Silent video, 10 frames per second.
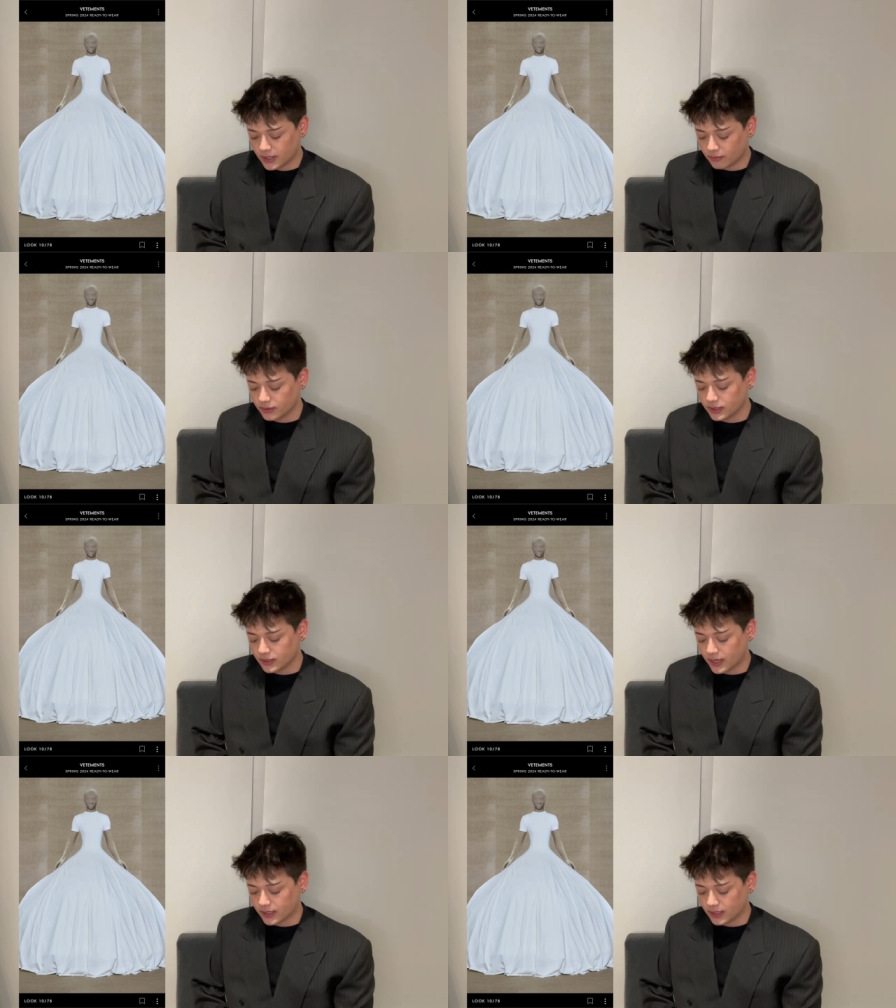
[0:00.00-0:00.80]
I really
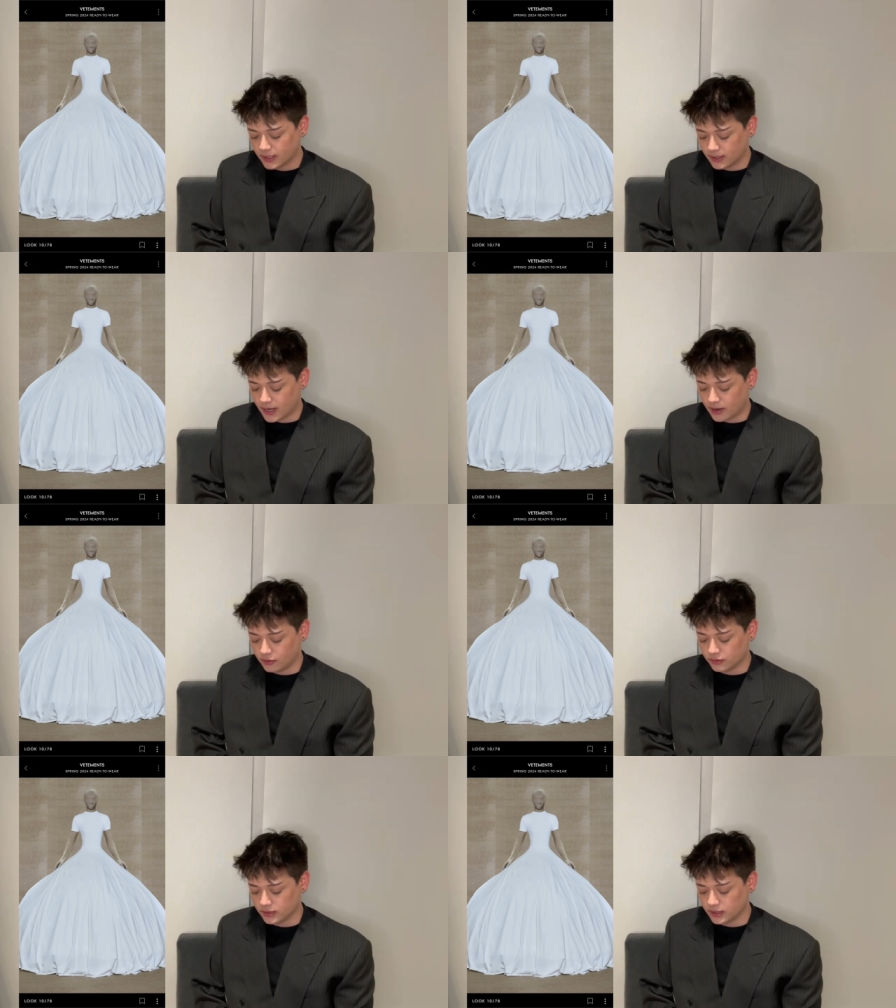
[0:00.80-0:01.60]
like it and how
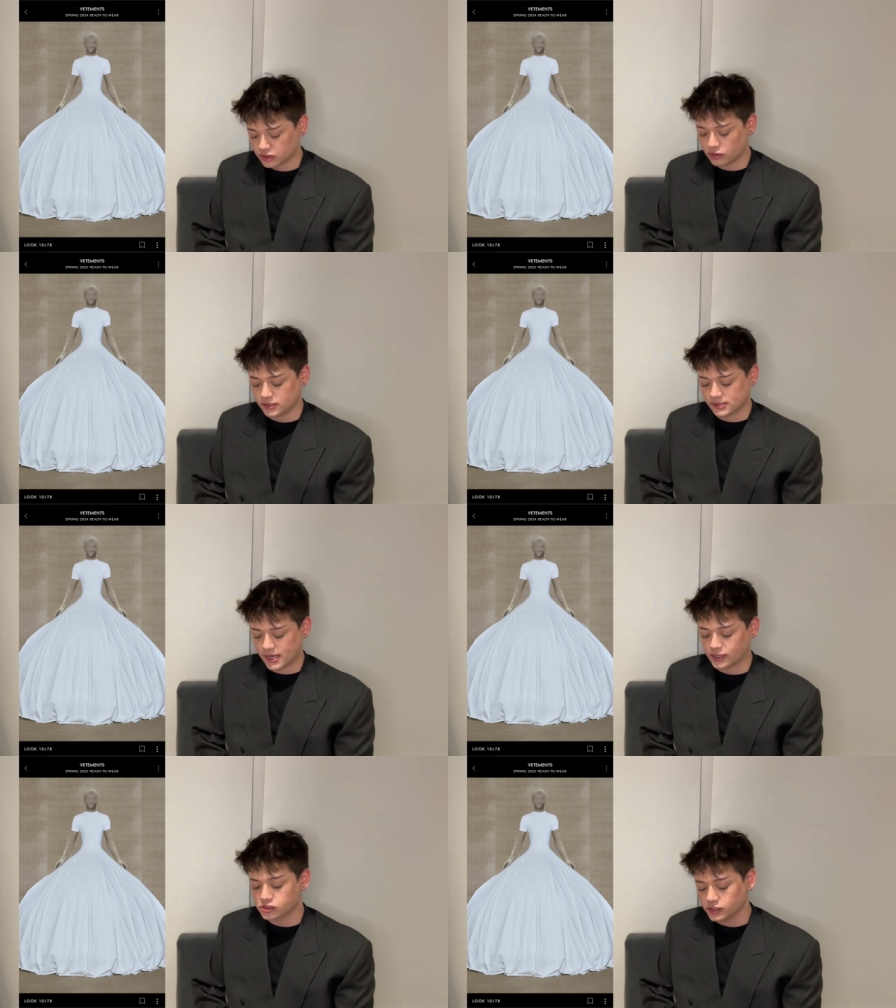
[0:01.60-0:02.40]
the skirt is
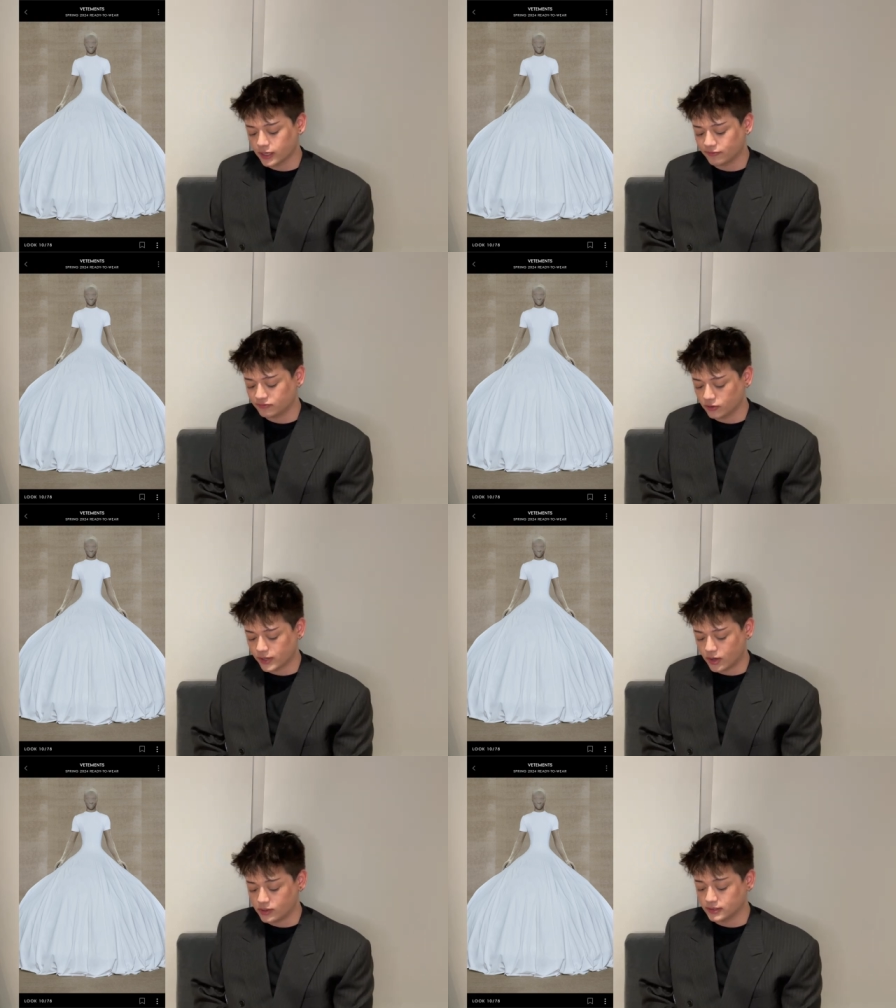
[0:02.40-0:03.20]
actually like flown
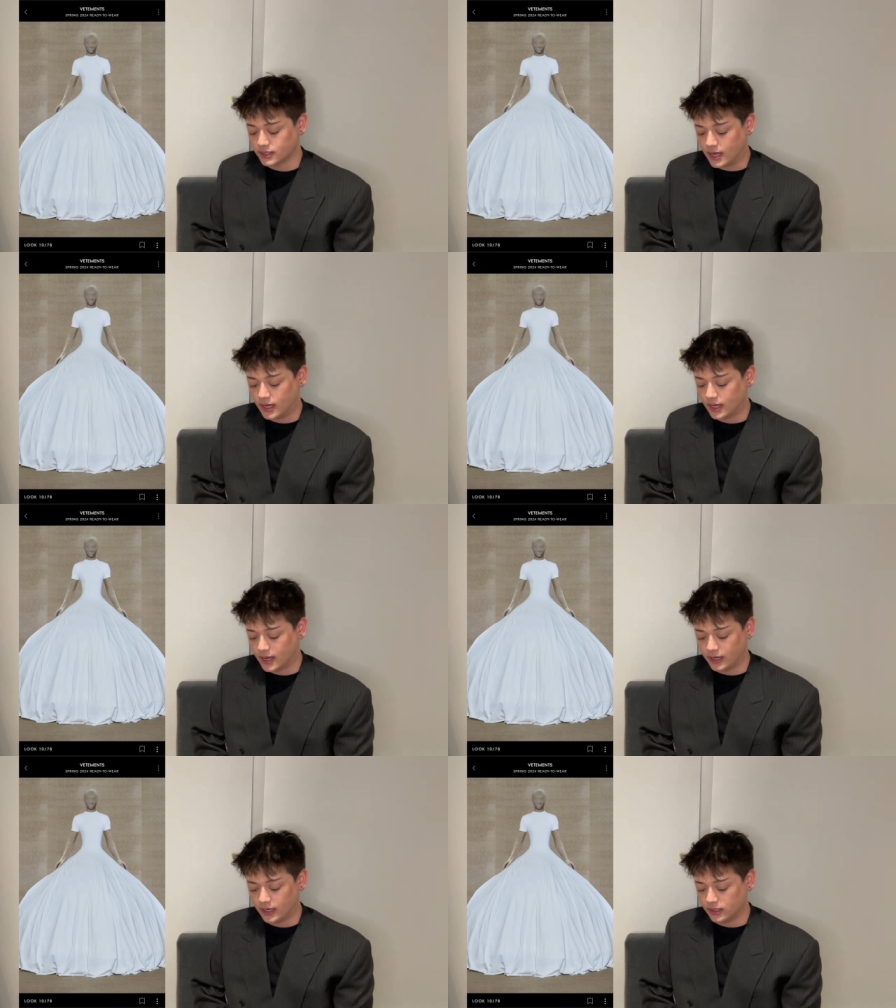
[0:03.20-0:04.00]
out a lot.
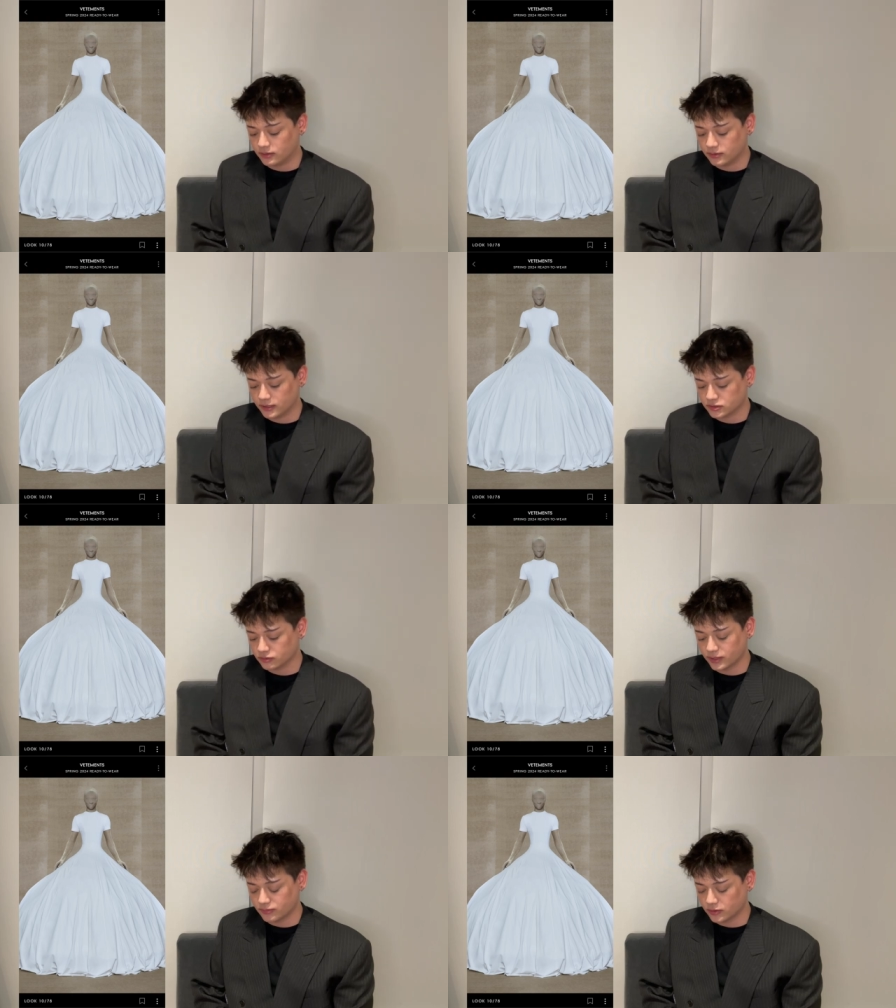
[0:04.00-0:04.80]
I think it's
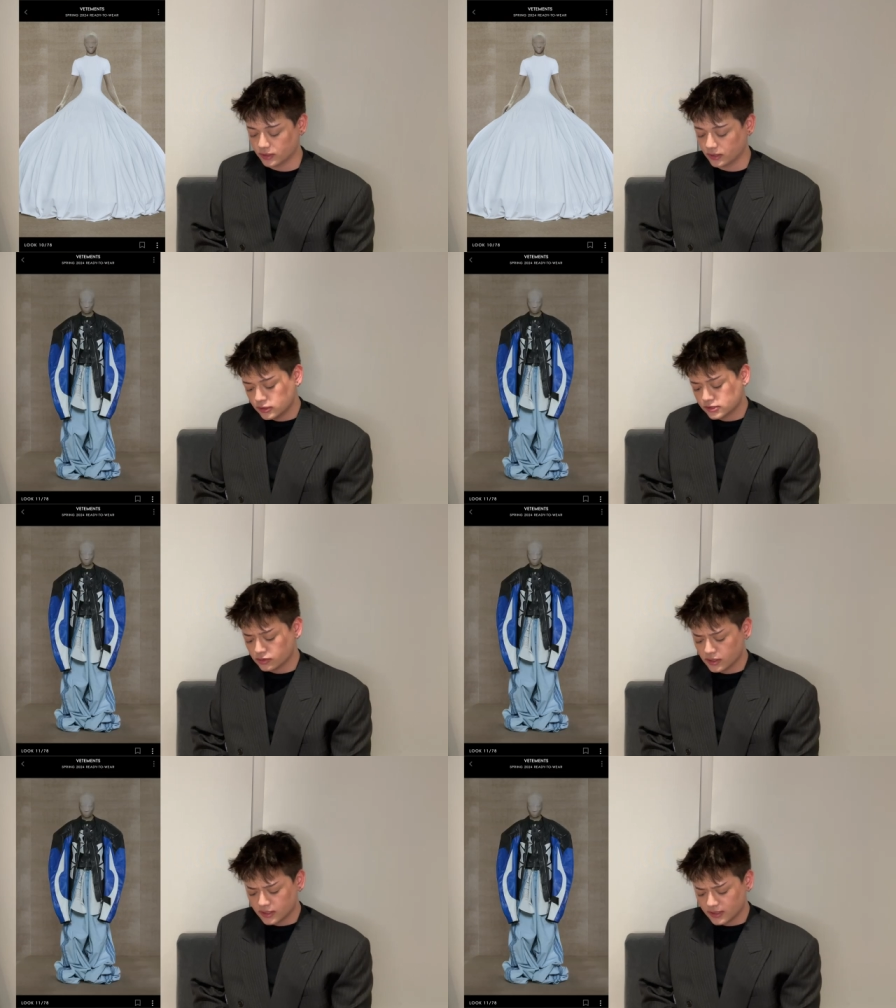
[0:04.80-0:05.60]
really pretty. So
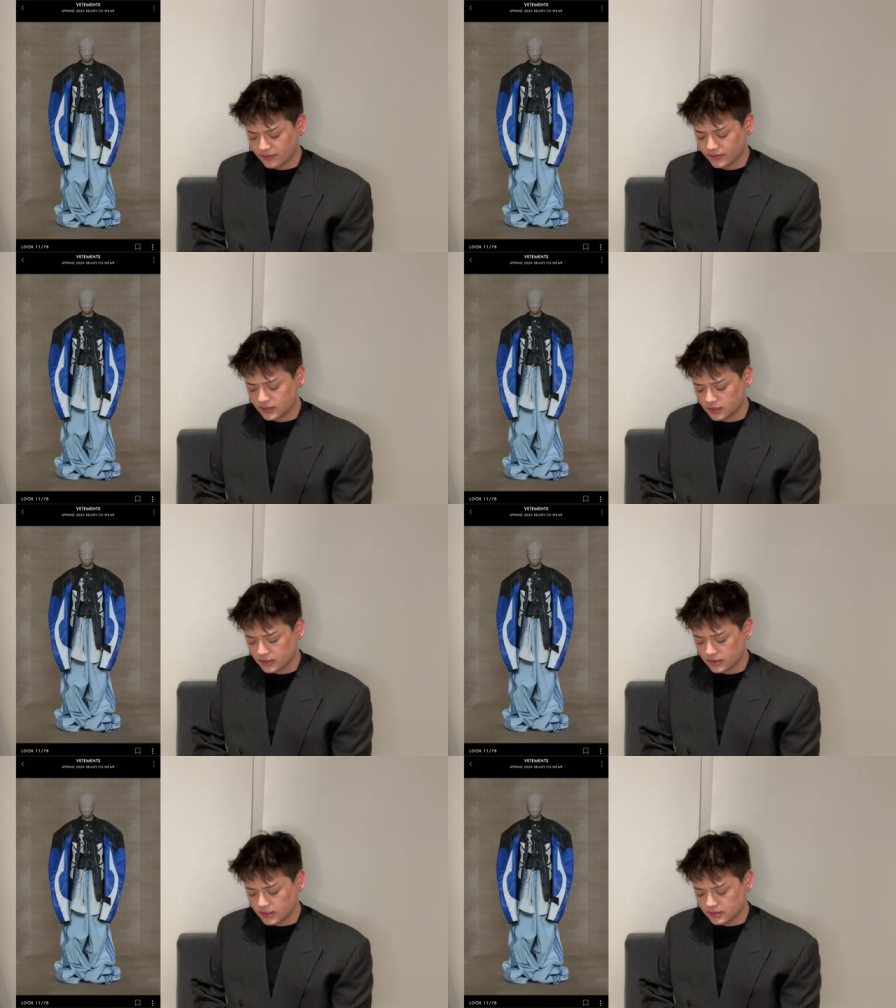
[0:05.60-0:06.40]
look eleven,
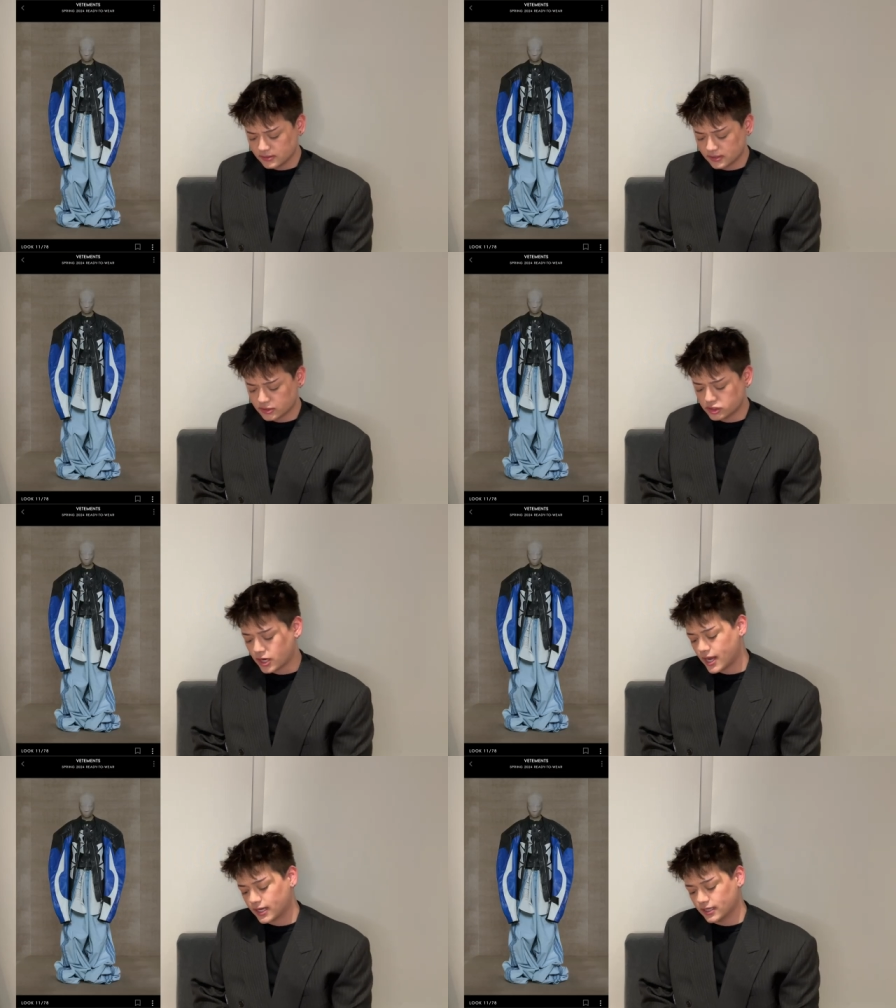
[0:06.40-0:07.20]
these
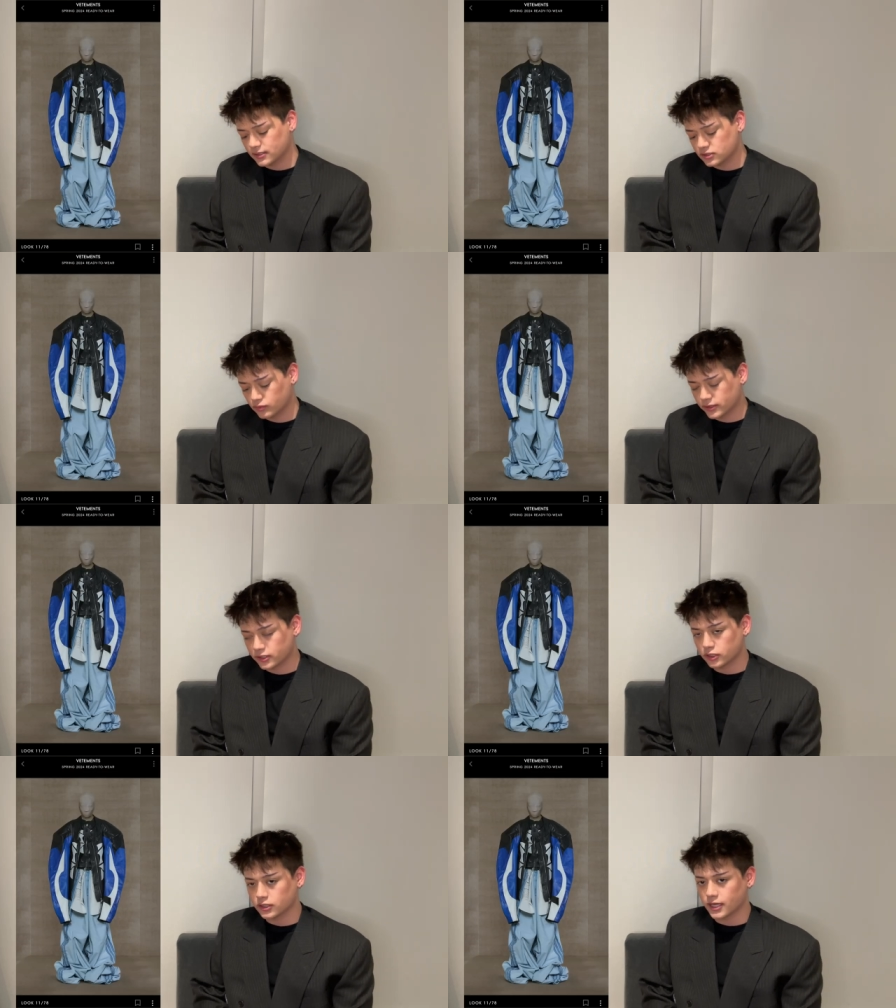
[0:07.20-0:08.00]
jackets with
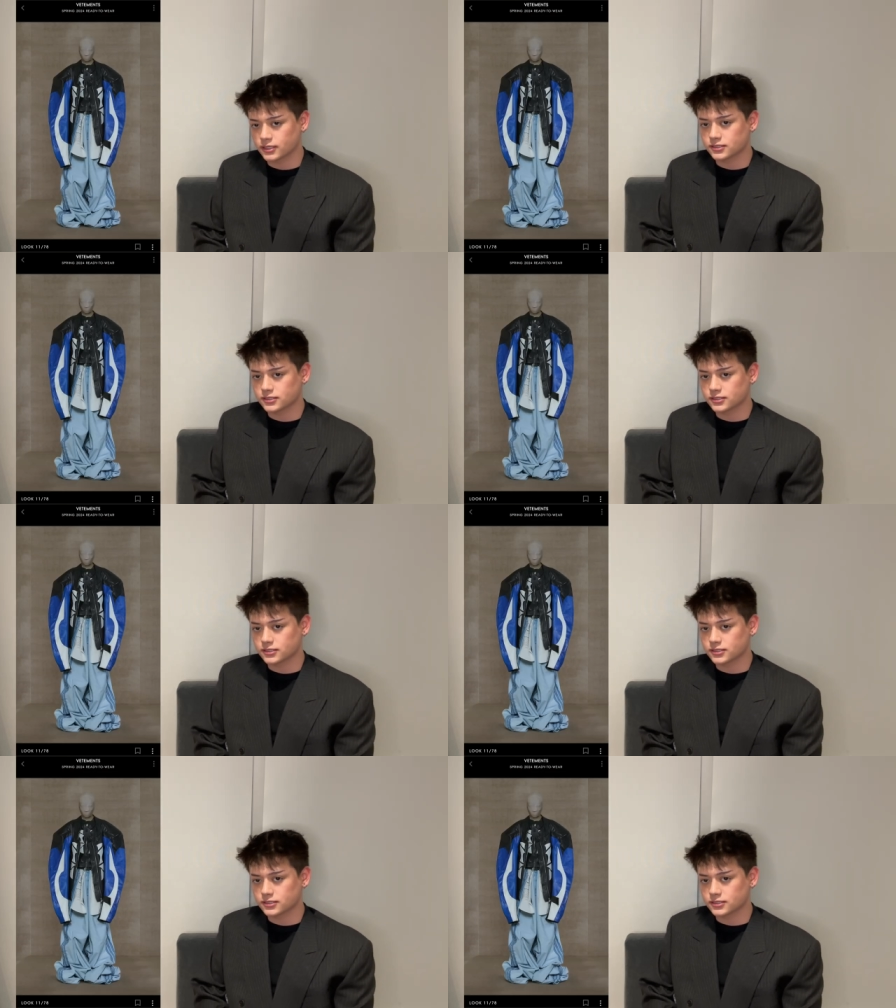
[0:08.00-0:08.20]
their like